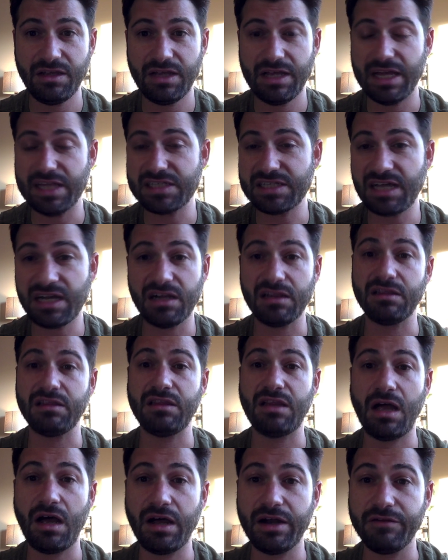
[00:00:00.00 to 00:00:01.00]
It's got a
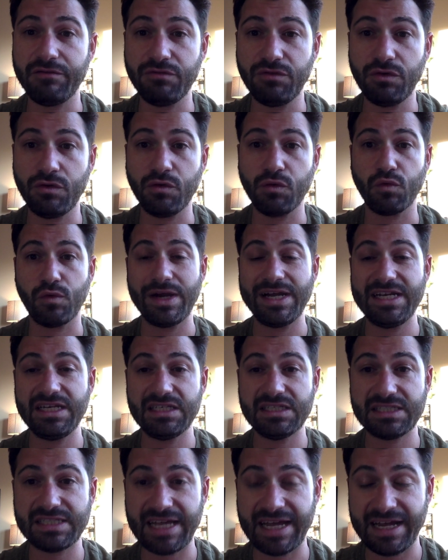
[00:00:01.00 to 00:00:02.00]
lot of
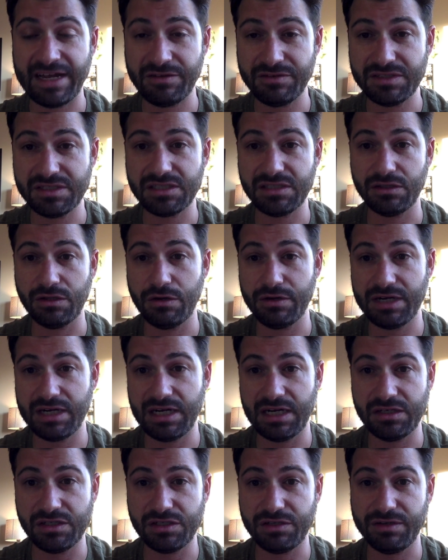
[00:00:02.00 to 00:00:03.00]
great sounds loaded
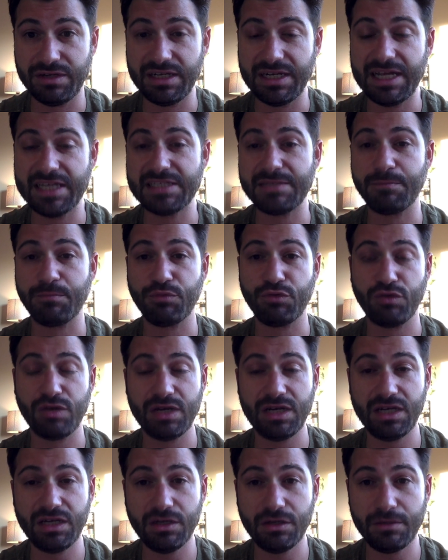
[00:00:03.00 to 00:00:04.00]
into it. It's a
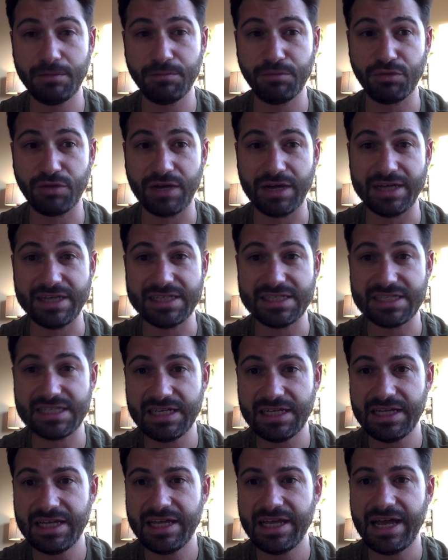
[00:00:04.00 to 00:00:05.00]
pretty good price.
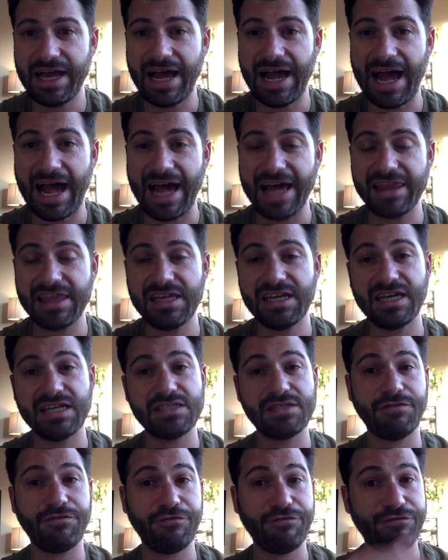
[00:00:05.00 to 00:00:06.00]
I think
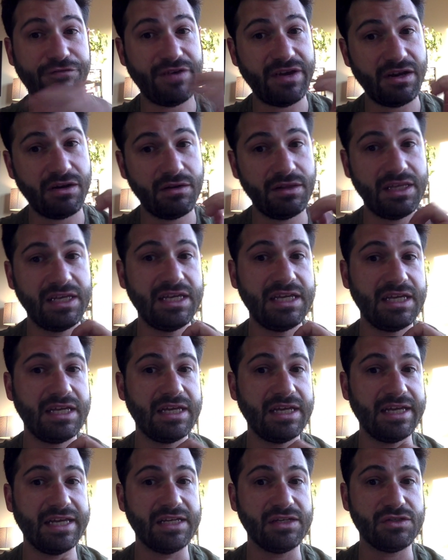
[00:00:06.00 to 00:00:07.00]
it's fairly
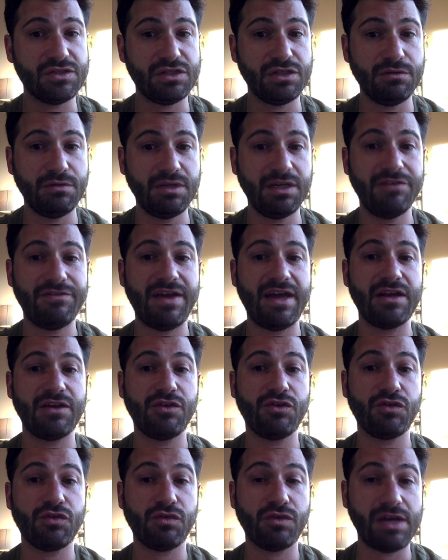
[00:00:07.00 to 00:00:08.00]
intuitive and
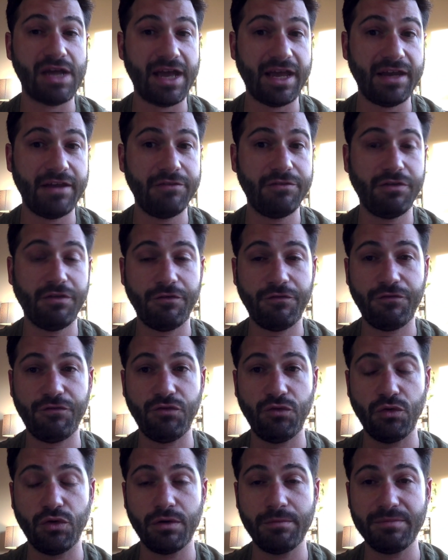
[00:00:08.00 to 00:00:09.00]
creative
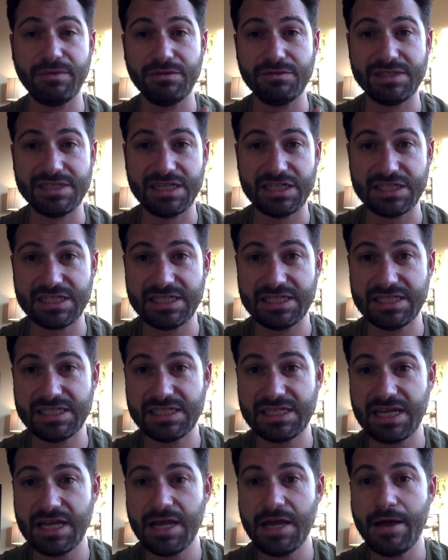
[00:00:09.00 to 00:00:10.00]
for
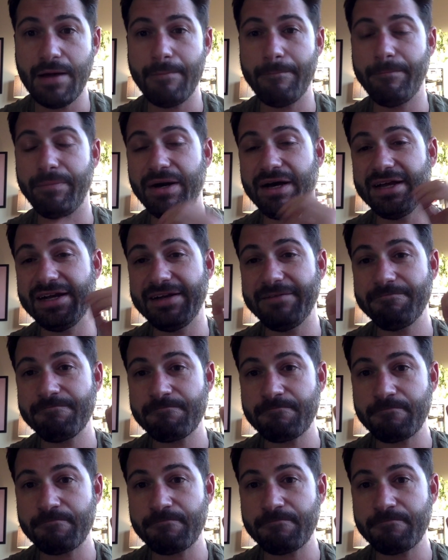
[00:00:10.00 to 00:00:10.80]
musicians, but